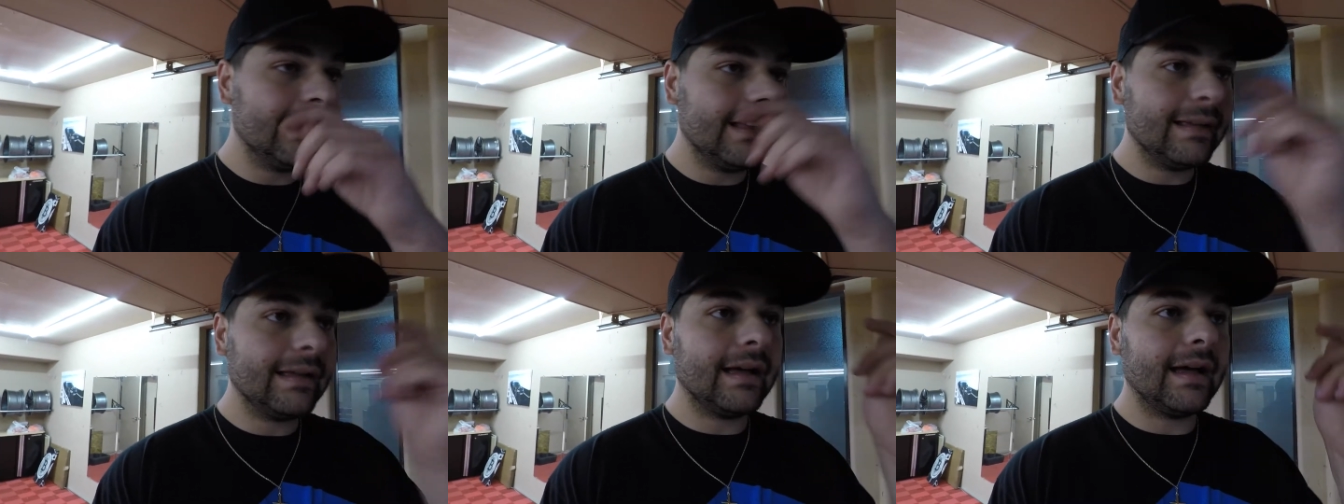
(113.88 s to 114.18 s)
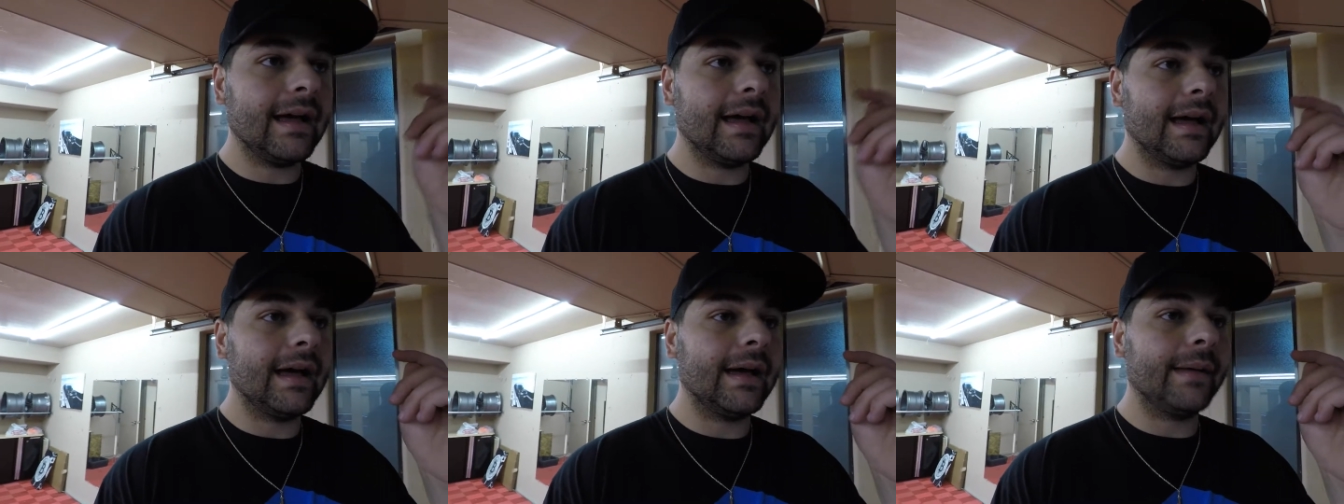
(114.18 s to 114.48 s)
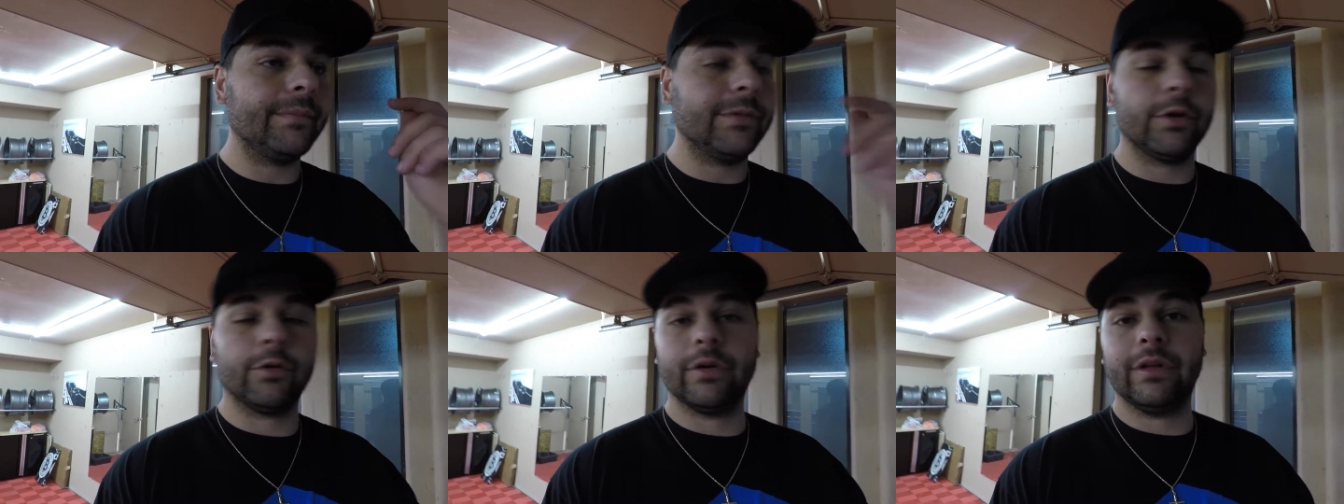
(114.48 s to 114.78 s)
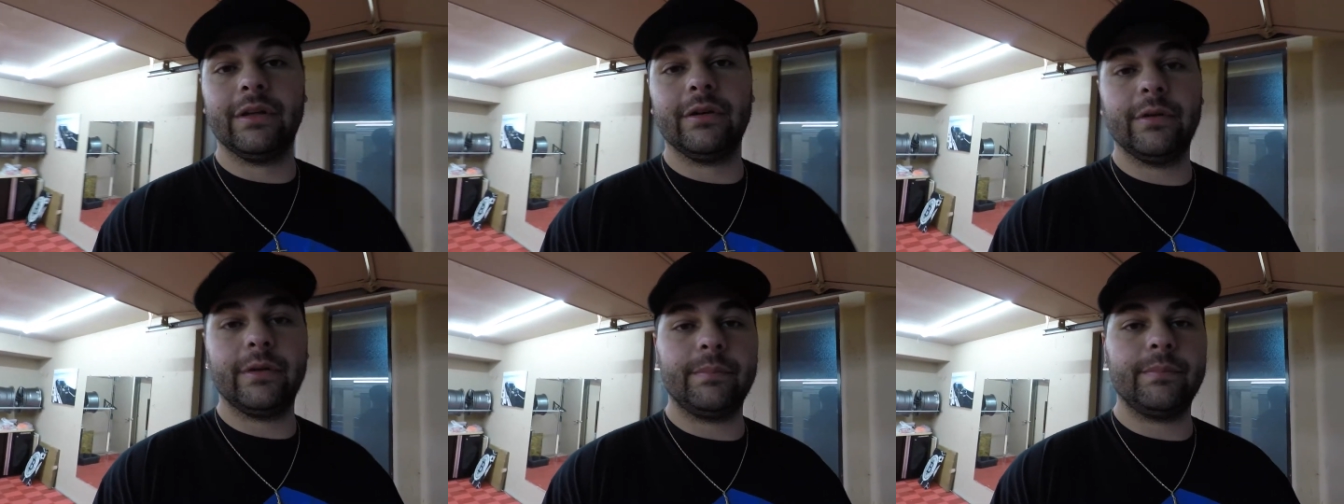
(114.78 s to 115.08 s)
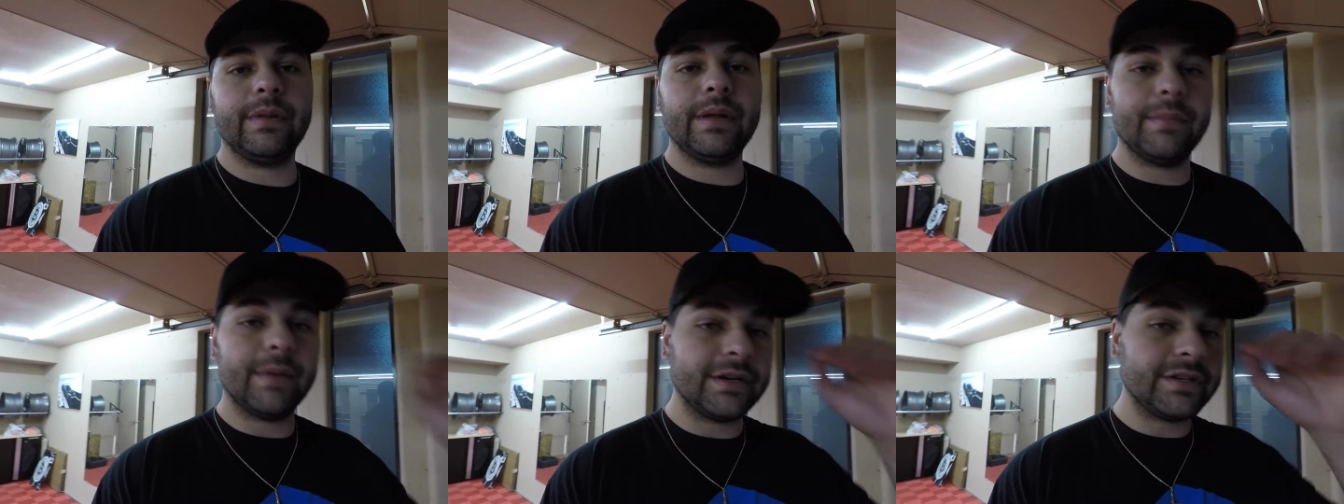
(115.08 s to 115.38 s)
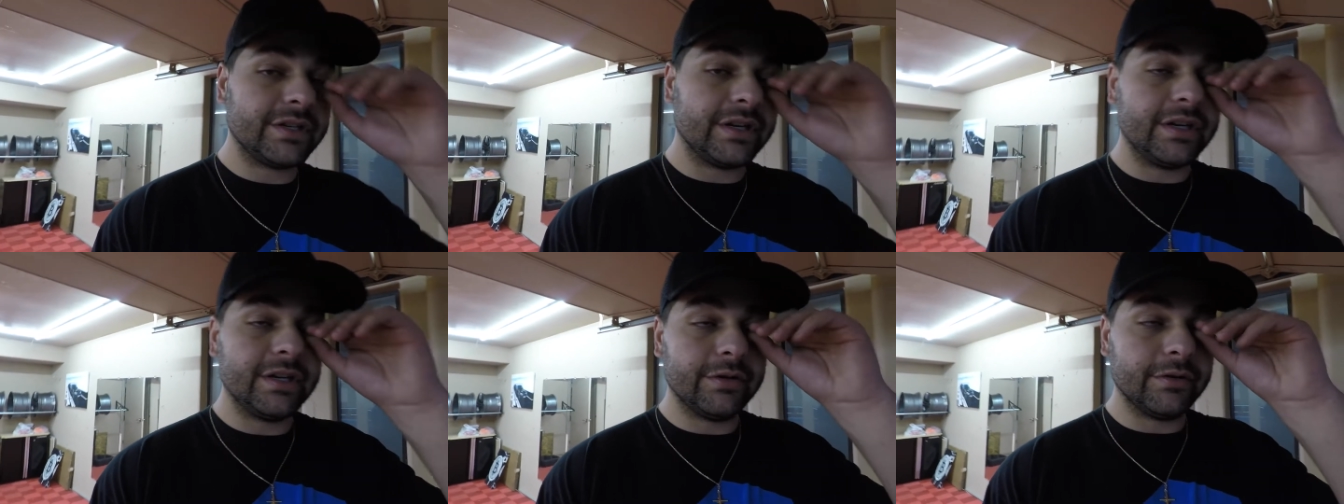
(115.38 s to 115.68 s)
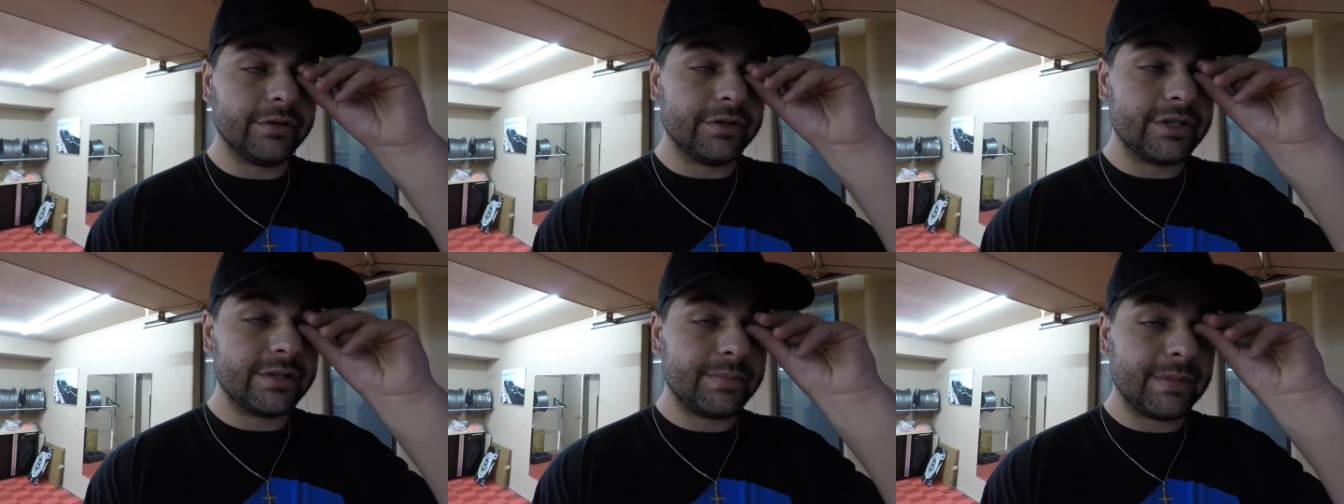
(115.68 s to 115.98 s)
There really wouldn't be much to do. It
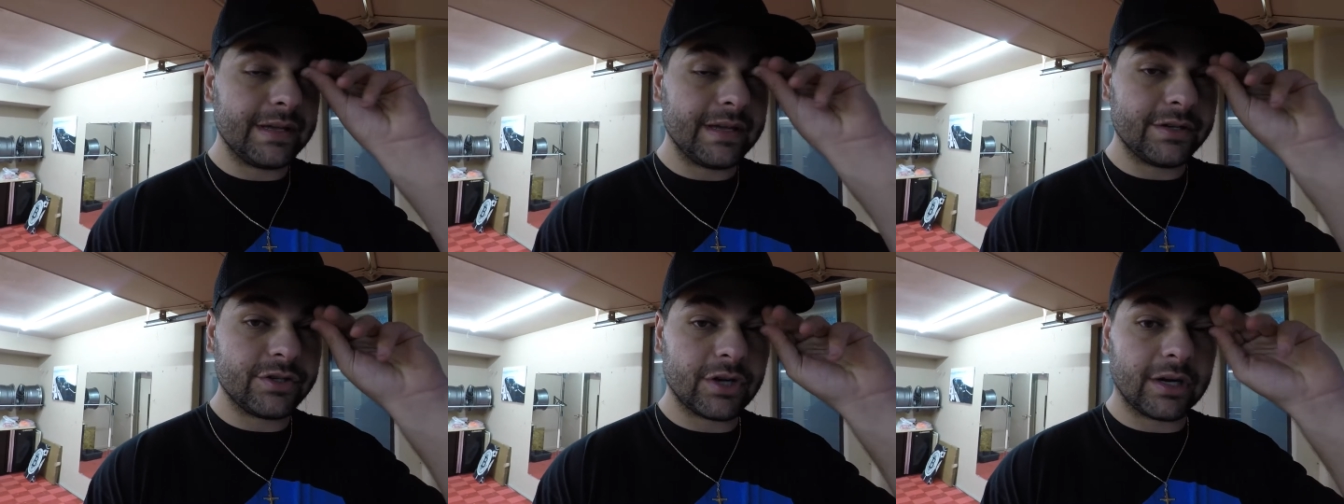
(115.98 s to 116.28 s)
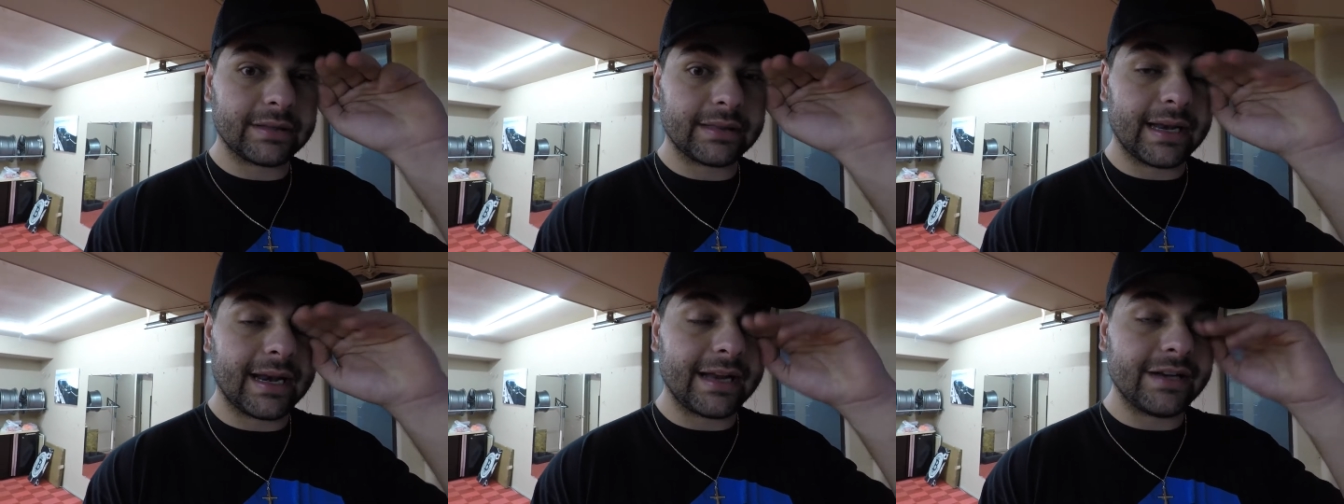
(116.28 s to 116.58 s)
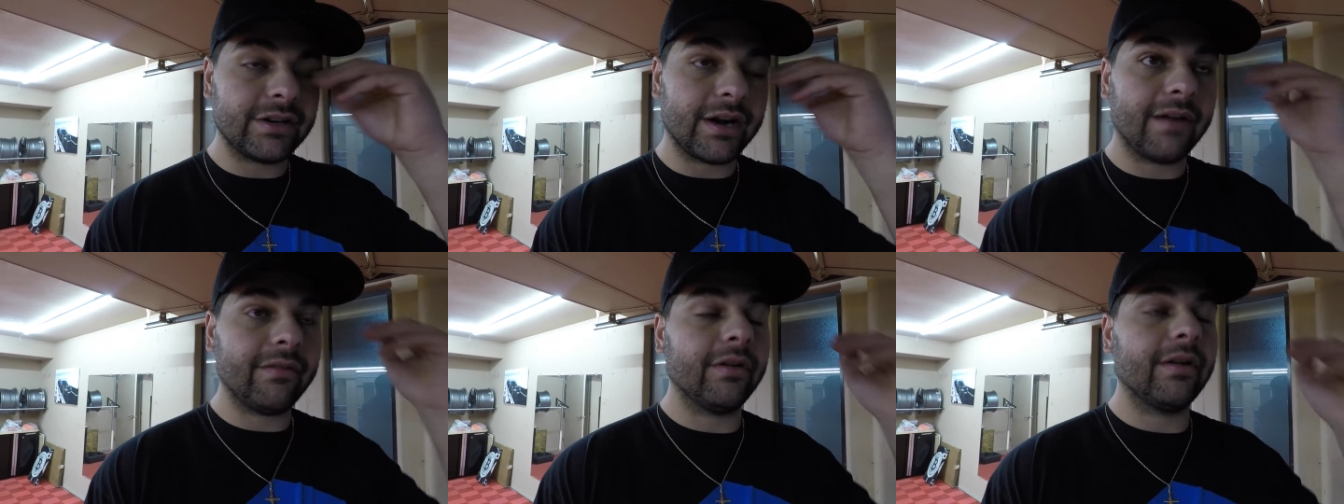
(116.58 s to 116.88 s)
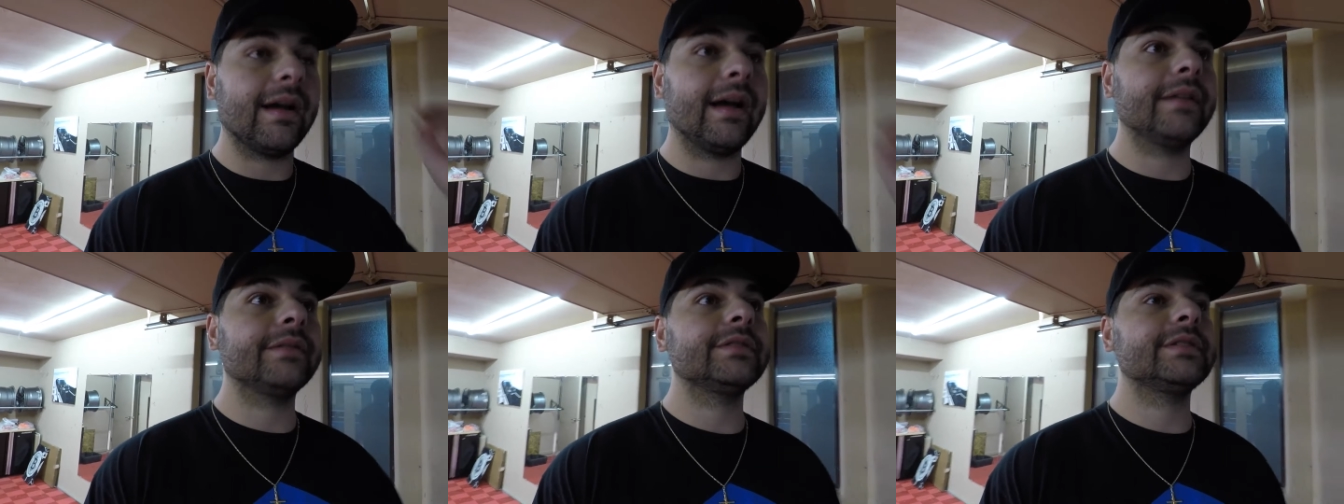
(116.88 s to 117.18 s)
would just be a truck that I drive around.